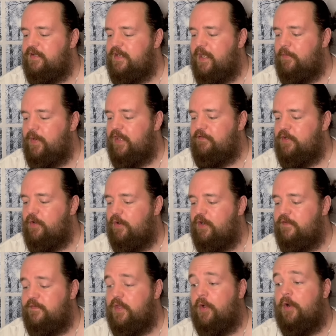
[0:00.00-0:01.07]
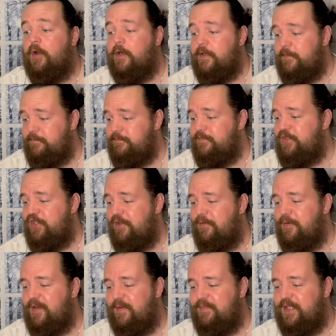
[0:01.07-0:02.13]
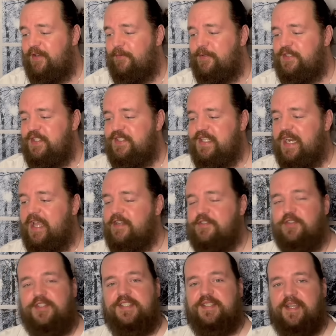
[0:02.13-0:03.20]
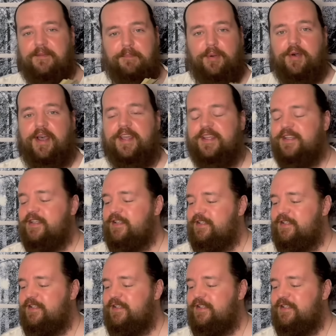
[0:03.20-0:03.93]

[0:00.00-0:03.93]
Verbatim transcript: now we have a card of the heart showing up here, which is an interesting play.